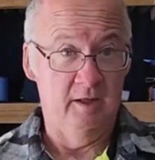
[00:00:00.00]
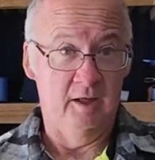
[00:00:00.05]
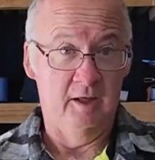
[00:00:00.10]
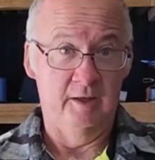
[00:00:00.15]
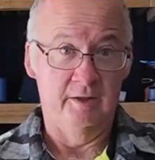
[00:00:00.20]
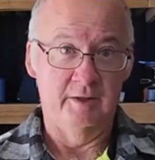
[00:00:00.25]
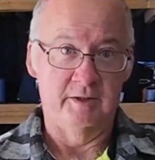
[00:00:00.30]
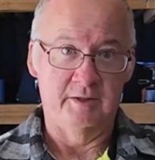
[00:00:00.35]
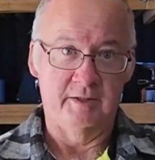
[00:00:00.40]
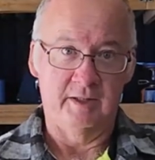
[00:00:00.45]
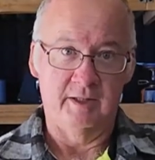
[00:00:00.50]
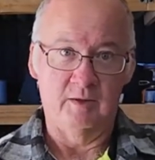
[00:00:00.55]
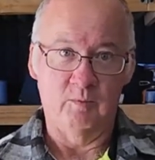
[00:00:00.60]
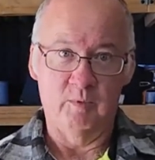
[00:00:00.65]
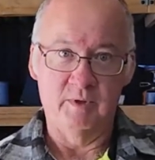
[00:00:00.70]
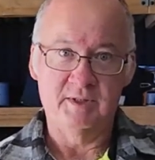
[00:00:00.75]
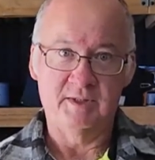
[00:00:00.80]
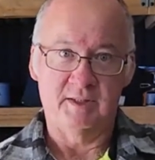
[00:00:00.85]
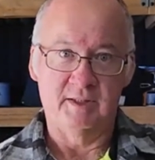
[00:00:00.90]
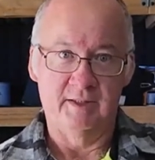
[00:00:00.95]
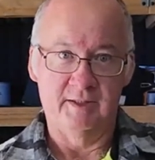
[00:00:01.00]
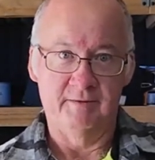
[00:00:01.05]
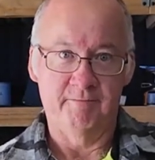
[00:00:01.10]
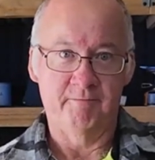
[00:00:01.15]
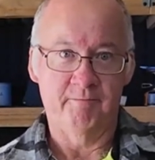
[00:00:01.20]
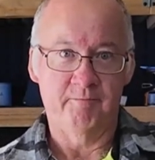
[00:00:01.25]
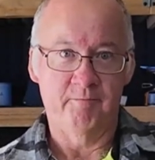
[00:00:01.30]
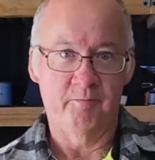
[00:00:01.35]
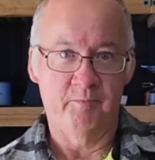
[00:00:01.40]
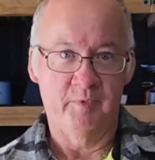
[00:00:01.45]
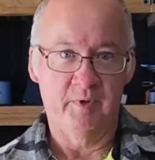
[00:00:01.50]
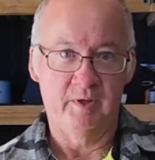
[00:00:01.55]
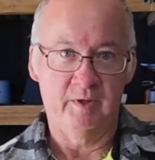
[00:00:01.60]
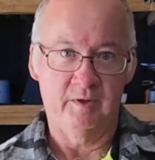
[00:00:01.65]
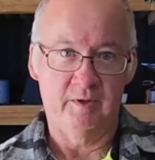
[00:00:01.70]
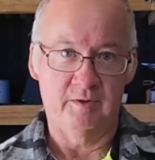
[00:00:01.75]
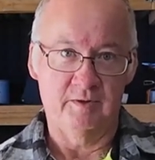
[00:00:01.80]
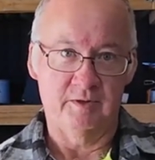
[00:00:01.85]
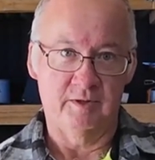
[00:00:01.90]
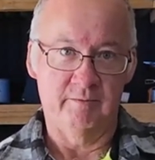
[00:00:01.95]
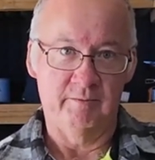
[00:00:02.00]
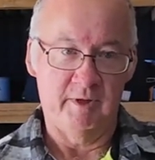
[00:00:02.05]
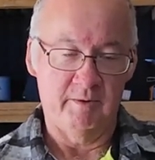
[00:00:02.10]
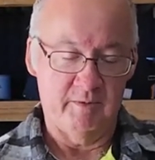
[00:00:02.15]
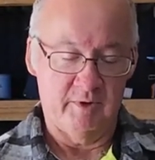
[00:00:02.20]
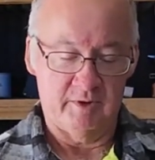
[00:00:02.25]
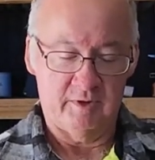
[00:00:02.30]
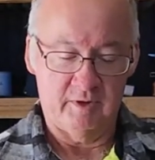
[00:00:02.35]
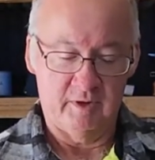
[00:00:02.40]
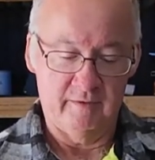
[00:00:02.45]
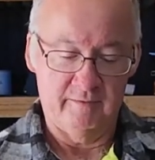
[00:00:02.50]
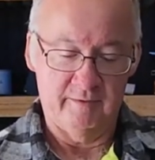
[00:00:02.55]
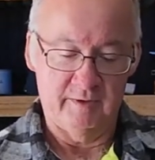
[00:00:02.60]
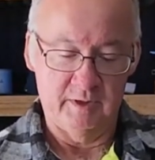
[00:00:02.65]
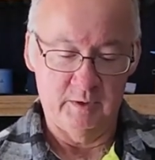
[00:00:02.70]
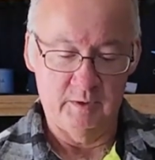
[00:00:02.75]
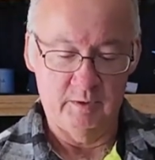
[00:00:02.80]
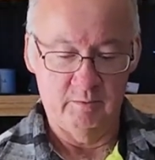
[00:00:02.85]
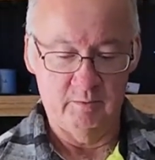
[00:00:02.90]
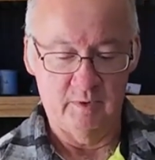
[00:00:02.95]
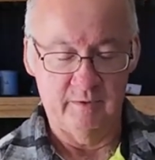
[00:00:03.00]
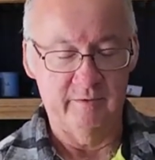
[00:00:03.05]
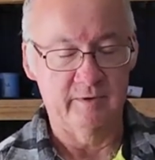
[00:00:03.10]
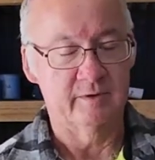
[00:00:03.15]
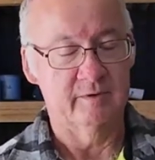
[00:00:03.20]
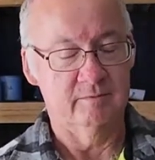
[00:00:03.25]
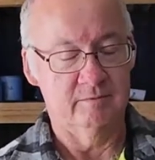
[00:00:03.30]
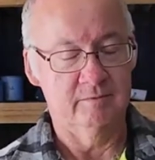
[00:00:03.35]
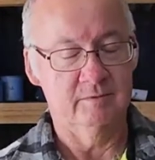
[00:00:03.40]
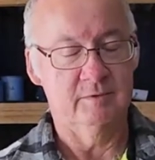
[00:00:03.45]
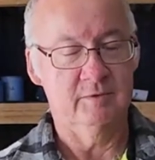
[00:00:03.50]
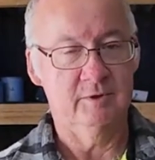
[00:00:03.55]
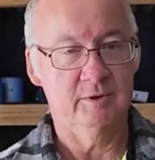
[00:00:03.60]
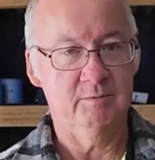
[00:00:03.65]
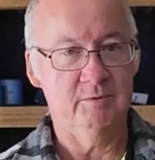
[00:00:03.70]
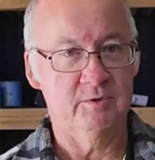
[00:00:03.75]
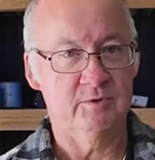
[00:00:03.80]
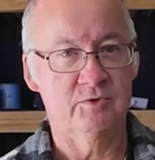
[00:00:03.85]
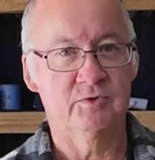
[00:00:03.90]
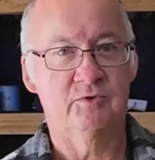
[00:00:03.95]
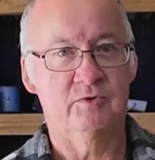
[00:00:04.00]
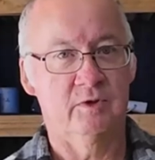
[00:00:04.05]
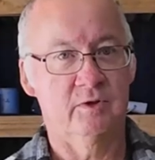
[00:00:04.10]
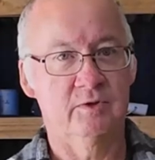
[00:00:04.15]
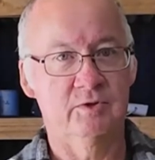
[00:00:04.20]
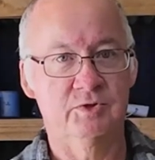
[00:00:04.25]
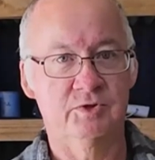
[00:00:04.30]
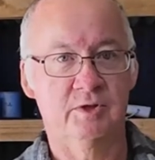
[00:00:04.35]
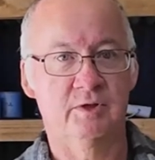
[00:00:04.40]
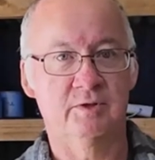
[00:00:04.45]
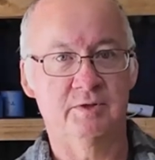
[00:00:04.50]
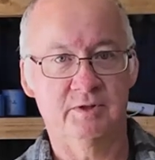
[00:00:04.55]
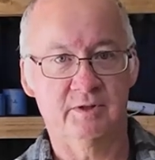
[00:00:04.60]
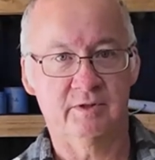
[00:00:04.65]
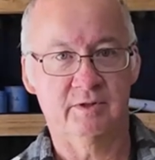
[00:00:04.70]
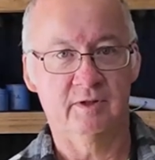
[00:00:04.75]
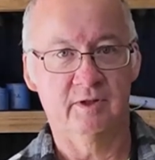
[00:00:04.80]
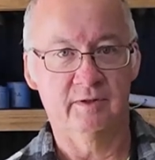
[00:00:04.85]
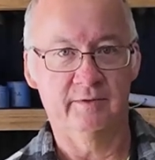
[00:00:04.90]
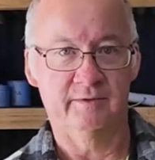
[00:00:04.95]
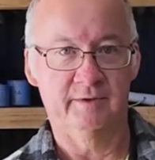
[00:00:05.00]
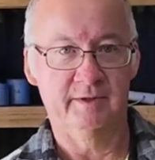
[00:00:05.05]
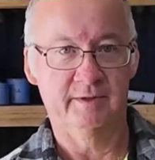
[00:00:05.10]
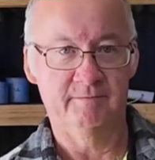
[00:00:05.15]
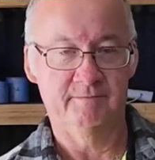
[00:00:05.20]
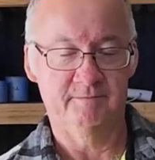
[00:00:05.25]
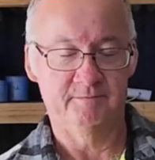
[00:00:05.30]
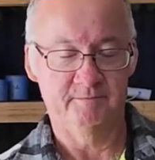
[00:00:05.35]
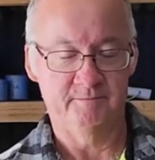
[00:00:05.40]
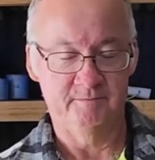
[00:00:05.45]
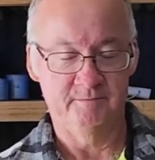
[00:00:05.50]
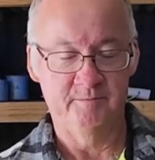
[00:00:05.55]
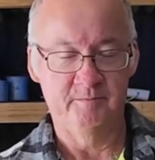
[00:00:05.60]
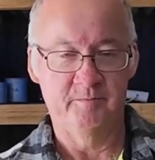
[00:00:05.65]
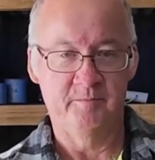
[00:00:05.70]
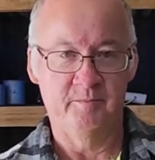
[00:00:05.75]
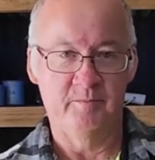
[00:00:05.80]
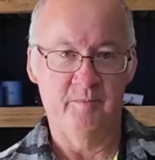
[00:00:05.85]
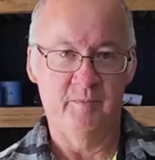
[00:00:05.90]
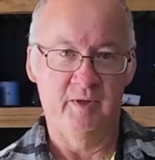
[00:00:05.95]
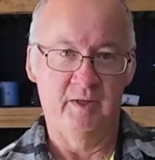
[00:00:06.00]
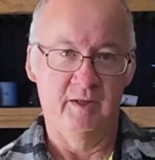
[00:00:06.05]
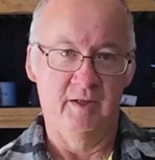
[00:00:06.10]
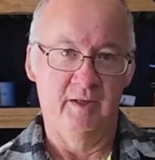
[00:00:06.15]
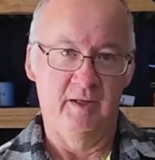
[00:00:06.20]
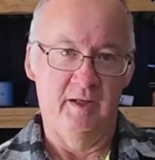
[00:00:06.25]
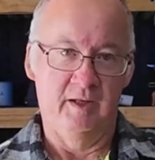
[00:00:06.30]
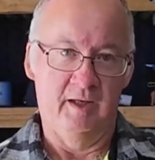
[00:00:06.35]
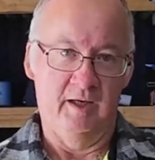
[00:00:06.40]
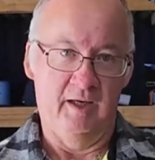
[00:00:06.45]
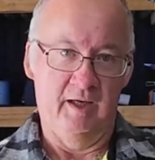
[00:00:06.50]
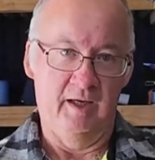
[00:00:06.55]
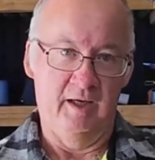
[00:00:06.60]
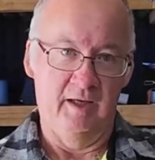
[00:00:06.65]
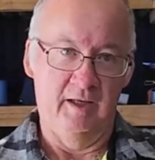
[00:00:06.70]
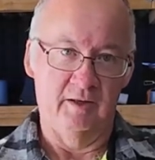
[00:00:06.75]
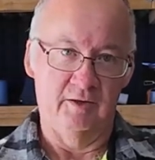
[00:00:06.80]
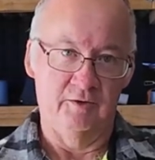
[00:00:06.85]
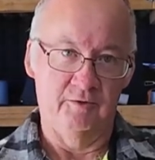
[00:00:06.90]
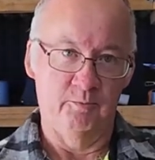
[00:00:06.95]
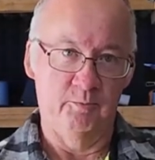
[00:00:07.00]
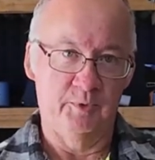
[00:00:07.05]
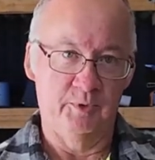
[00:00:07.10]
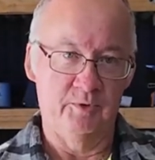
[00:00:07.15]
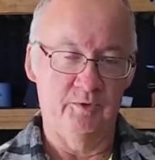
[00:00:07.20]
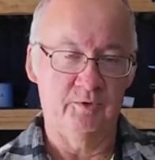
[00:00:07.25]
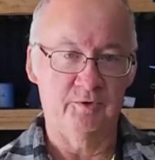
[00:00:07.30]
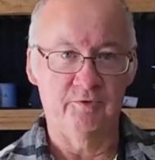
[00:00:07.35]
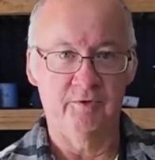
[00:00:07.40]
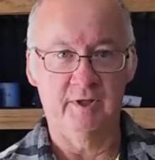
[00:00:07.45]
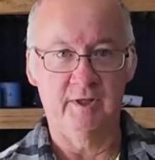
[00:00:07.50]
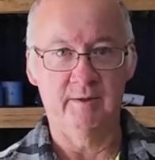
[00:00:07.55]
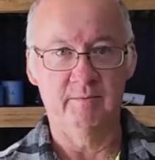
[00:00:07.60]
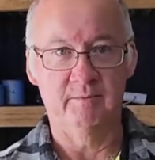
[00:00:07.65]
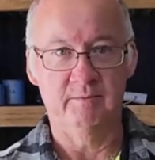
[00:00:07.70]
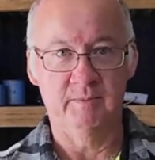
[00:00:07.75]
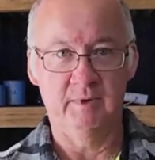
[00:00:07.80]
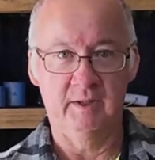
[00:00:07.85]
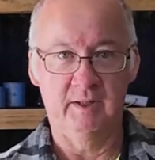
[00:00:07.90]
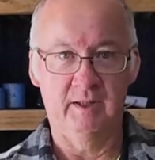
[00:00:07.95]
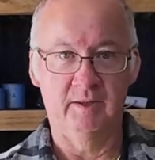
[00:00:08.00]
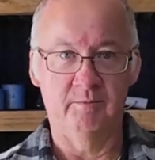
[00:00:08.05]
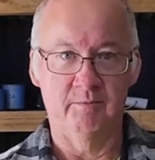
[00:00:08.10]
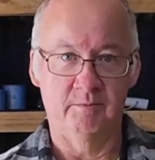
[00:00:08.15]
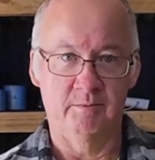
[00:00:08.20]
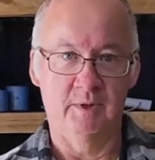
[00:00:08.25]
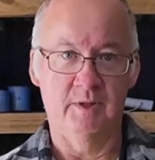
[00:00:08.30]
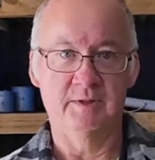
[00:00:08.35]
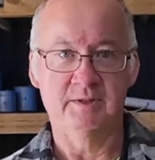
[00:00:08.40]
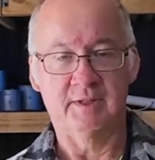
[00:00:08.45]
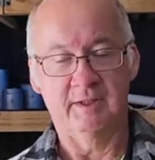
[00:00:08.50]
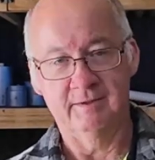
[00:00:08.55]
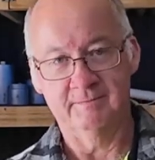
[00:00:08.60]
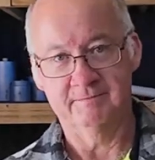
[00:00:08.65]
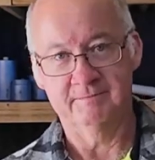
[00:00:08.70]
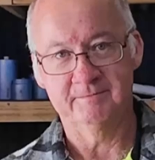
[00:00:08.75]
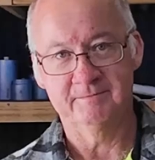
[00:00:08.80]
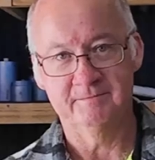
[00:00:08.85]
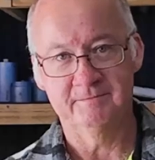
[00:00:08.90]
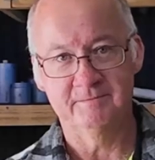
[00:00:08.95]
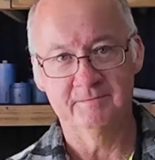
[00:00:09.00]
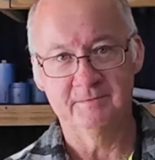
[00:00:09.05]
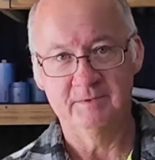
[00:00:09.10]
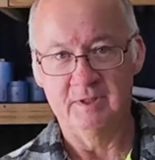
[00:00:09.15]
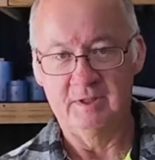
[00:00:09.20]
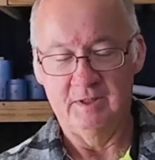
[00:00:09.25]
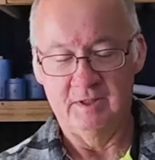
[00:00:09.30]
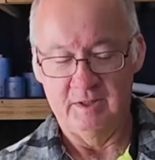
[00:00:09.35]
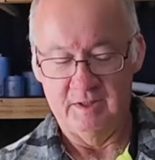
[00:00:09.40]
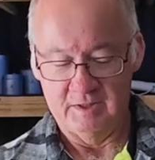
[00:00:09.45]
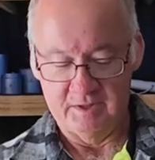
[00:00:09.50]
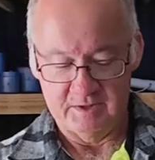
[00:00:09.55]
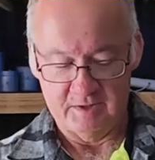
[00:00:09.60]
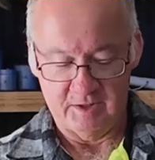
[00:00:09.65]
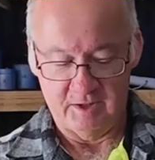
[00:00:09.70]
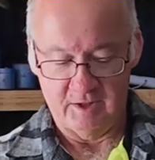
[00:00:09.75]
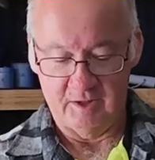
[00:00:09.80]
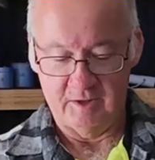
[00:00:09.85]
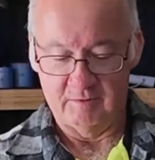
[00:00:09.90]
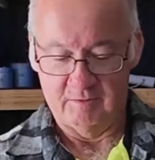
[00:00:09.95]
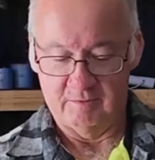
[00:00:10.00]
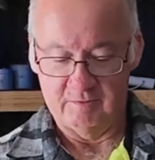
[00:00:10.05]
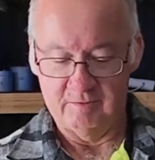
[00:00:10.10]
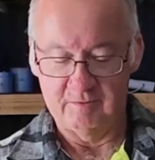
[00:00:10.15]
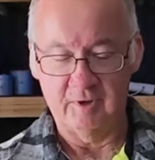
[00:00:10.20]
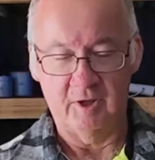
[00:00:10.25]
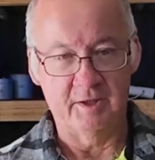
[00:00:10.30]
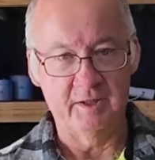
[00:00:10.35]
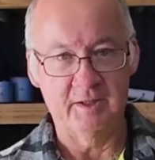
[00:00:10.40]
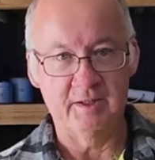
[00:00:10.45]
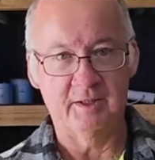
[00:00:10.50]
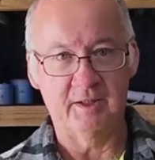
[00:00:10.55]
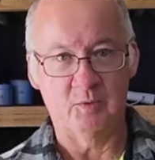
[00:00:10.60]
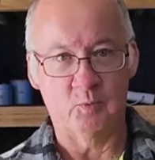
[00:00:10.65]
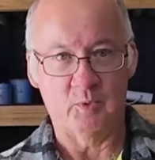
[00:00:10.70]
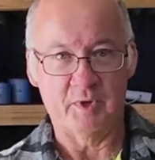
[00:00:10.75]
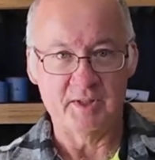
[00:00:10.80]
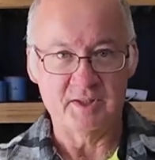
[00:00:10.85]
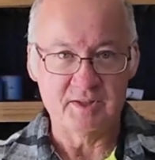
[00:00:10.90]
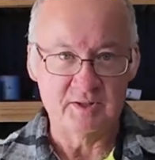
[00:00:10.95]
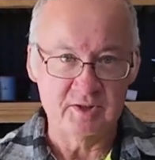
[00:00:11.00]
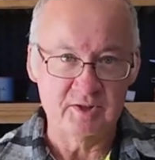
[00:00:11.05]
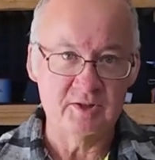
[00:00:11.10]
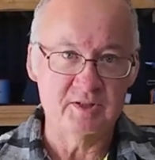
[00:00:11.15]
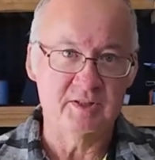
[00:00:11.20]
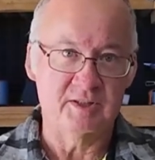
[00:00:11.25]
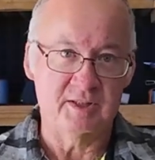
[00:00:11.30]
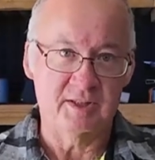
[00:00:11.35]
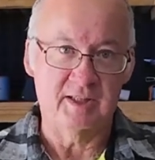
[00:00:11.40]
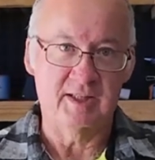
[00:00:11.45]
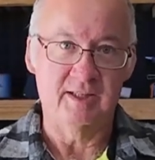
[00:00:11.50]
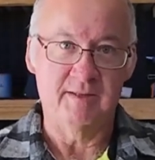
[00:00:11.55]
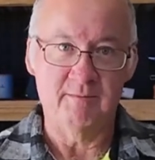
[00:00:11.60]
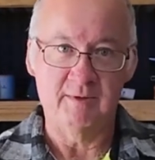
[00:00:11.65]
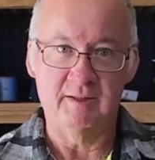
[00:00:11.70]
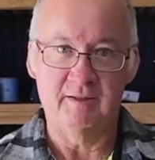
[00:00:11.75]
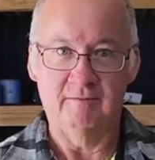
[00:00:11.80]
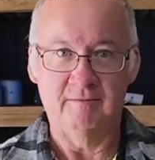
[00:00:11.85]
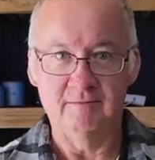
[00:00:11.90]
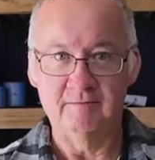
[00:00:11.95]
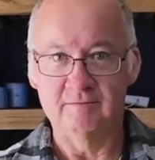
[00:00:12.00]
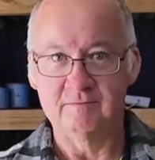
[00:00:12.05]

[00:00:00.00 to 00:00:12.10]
I need to keep whisking it, because I make my coffee with a couple of strong shots of coffee and pure cream and butter. So I need that whisk just to keep it